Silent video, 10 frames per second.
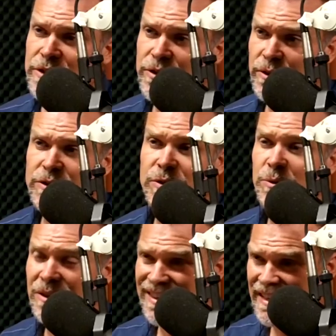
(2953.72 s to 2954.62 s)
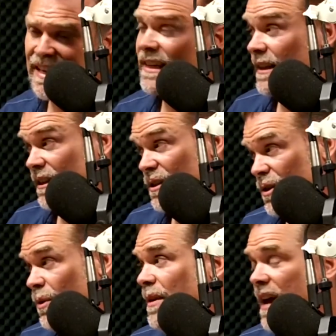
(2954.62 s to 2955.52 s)
sure to link
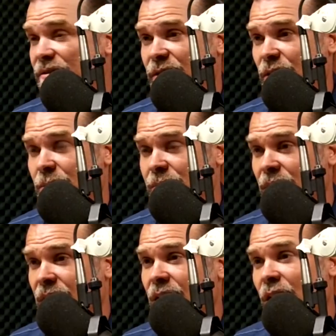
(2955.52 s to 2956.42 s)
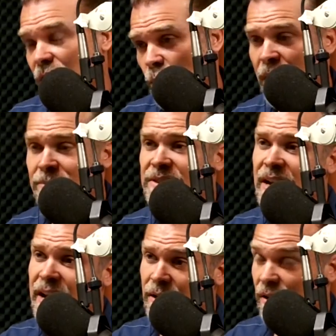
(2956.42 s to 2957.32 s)
to that film on our website.